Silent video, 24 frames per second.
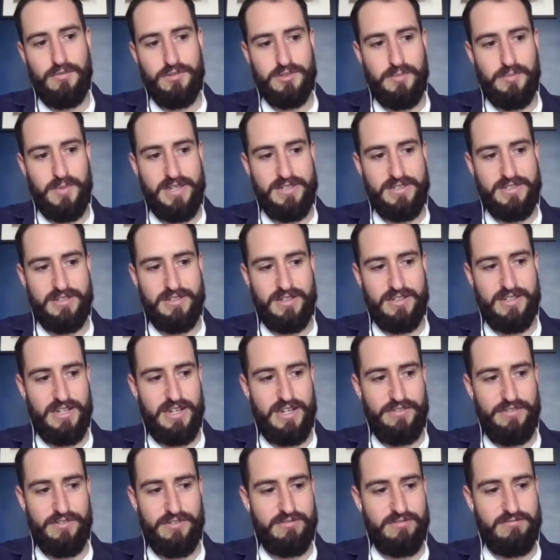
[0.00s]
amazing.
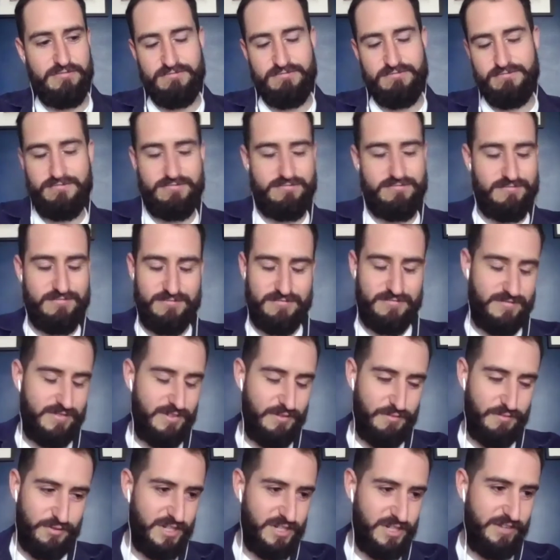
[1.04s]

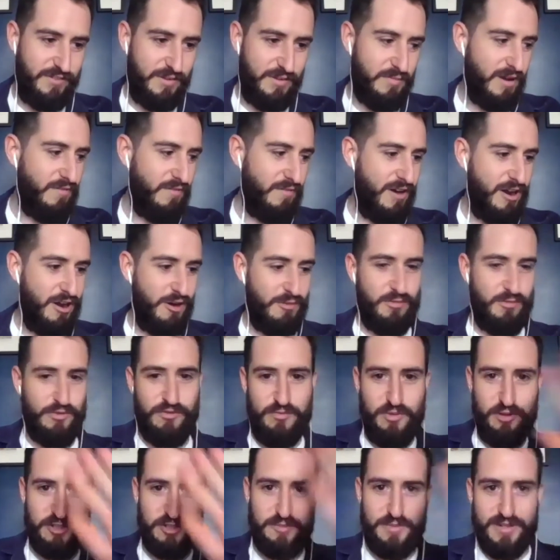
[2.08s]
It wasn't even in my realm
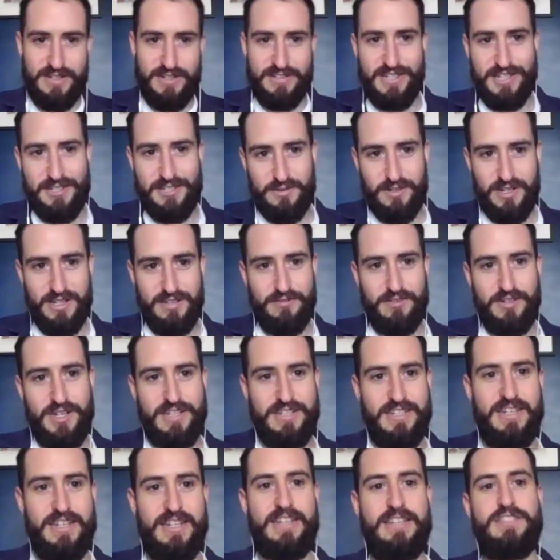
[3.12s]
of possibilities when I
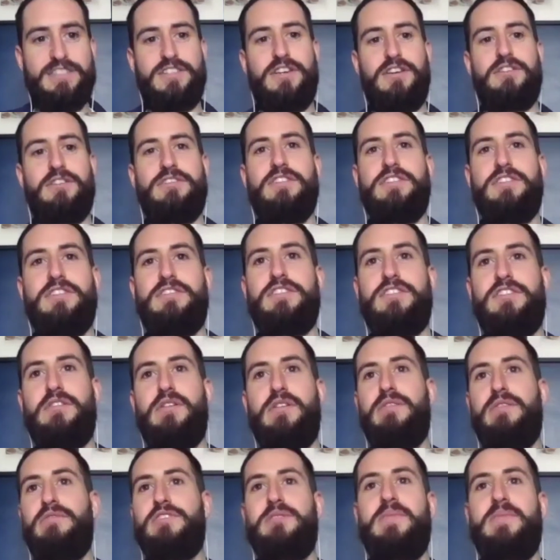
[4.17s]
did it. So to do
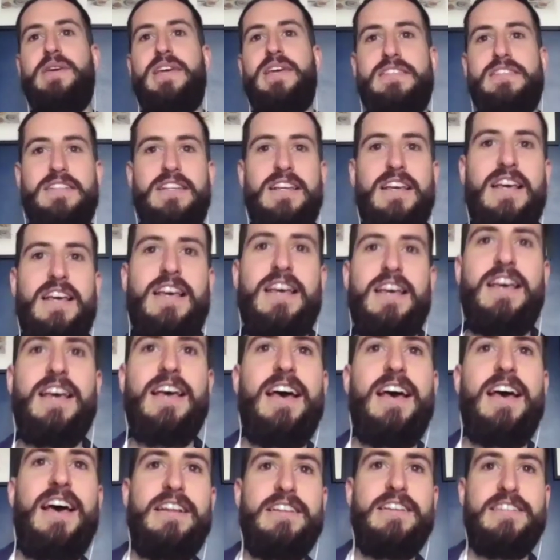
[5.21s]
it was amazing,
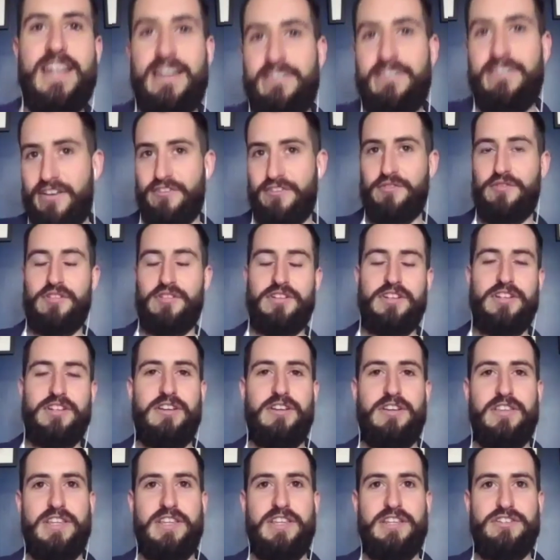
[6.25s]
and to have everyone, you
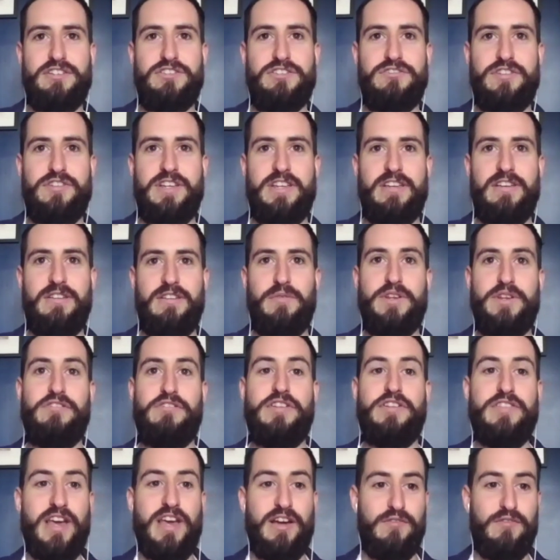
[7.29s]
know, in the industry, when
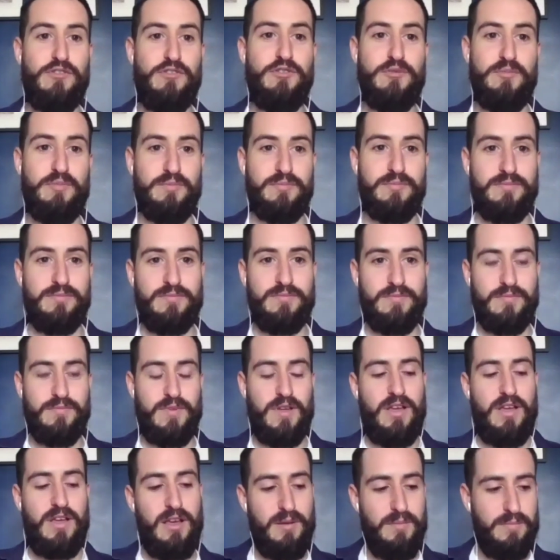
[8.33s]
you're in that room,
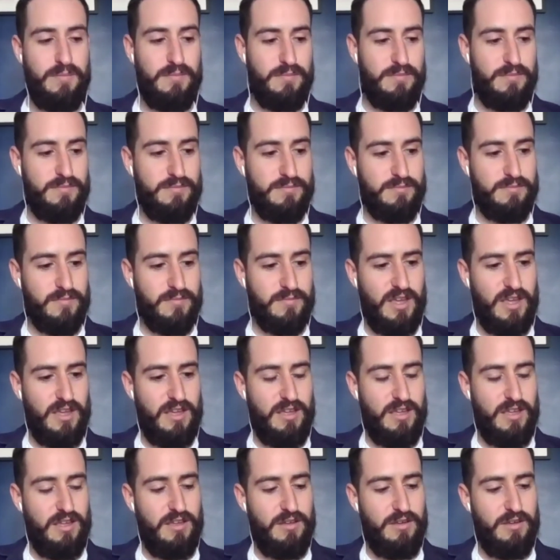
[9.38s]

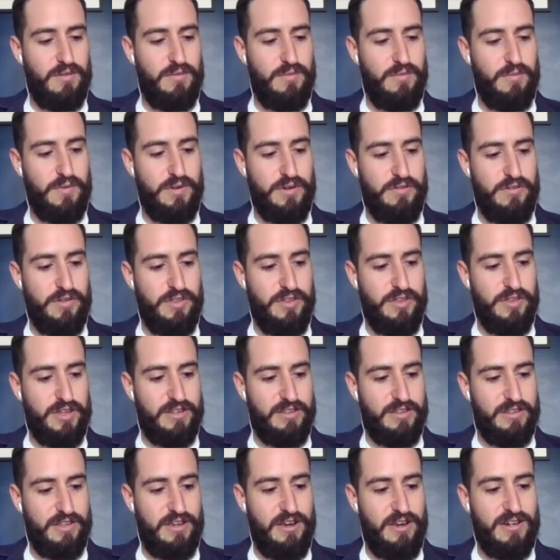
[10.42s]
when you're at the
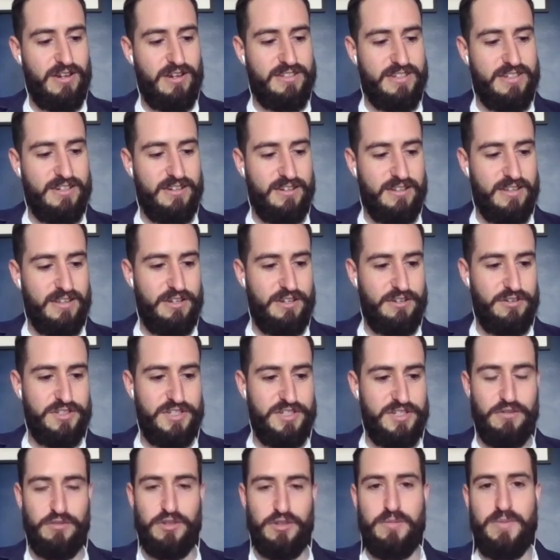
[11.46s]
gala dinner and you
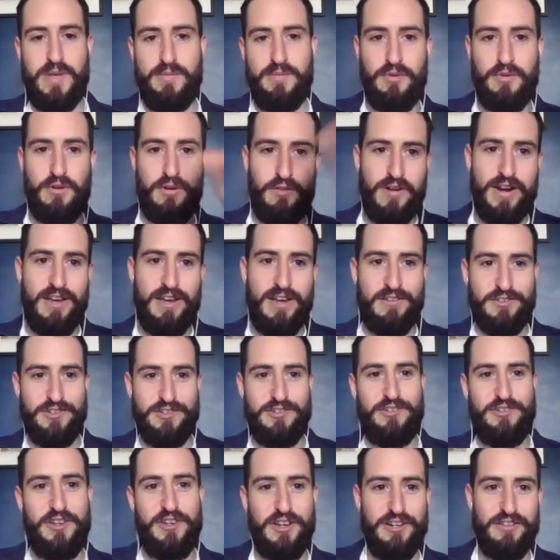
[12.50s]
see all the people around,
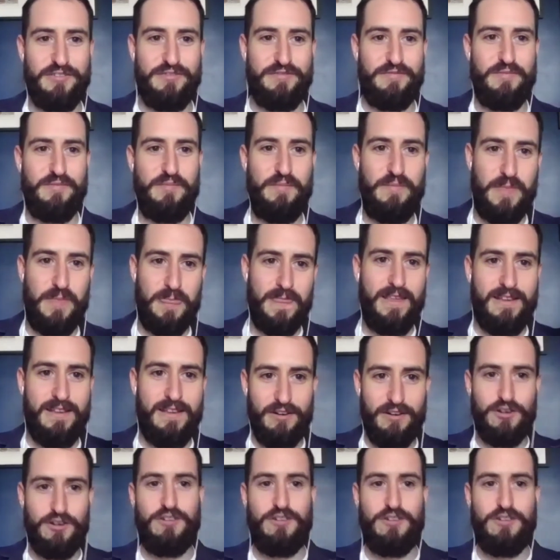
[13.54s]
and you kind of, oh